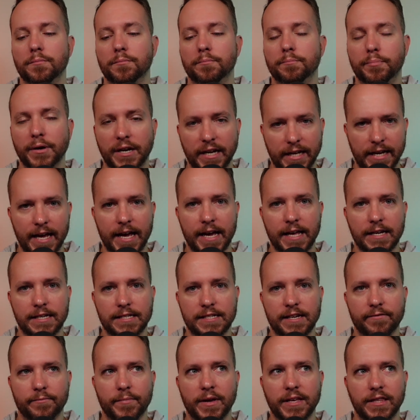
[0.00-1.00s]
But again, as
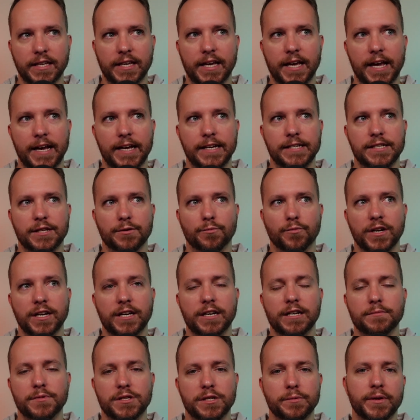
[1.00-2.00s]
I've made the case that when it
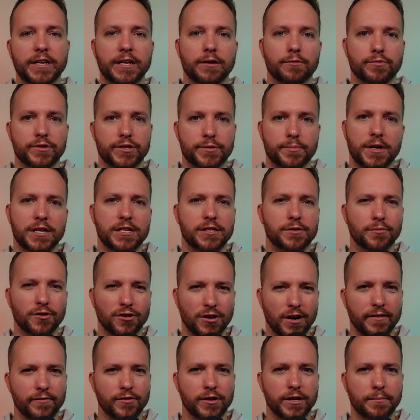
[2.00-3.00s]
comes to being a responsible
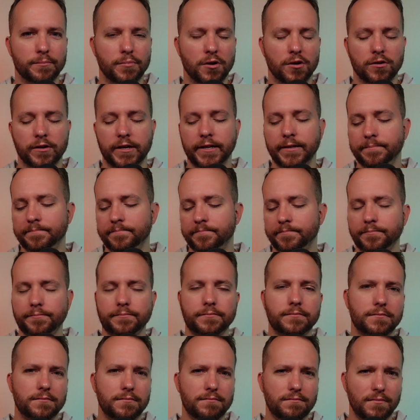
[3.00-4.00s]
governing party
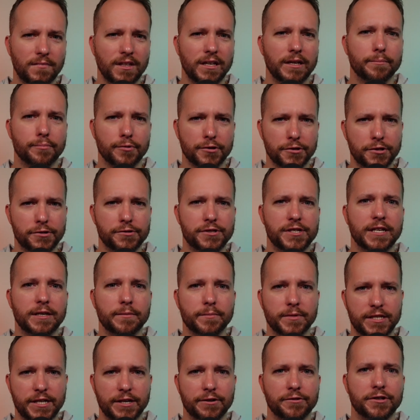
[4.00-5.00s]
and producing a
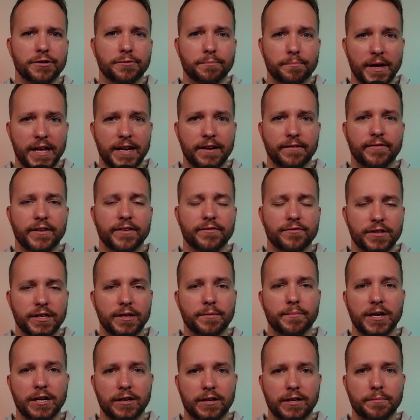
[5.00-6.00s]
material benefit for the
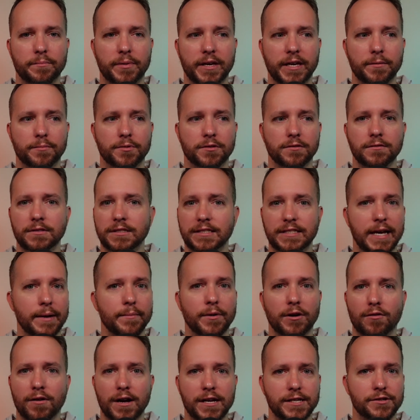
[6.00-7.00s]
American people,
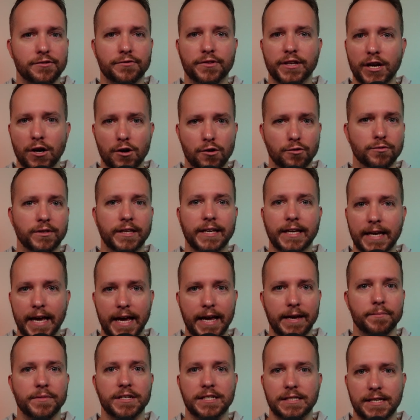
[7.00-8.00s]
Democrats are the only
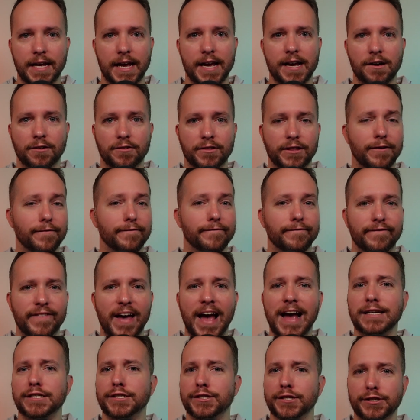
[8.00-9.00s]
game in town. They're
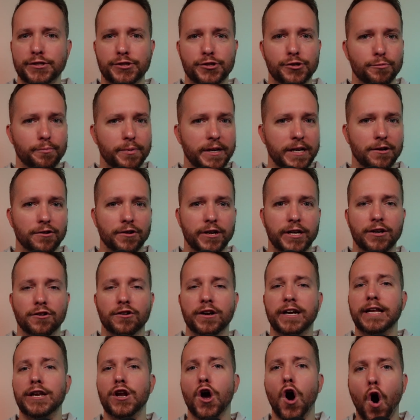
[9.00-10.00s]
vastly superior
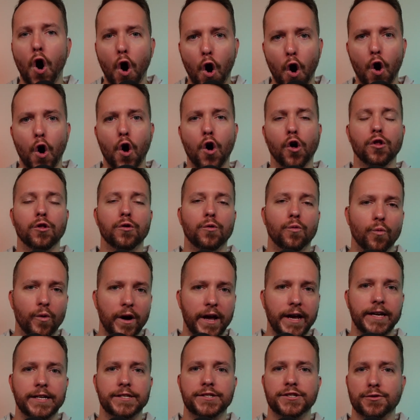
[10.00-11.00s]
in all
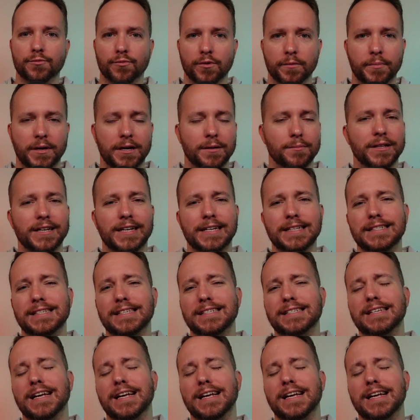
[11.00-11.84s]
ways to Republicans. It's